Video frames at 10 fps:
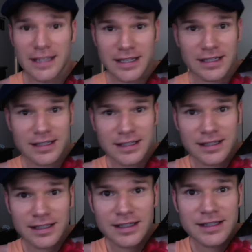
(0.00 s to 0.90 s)

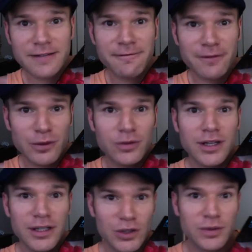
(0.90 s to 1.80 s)
lists is the food
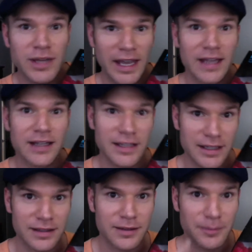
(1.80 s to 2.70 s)
that you can
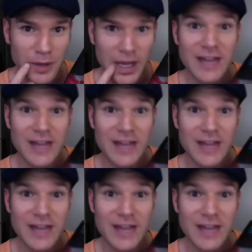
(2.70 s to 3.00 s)
eat, okay?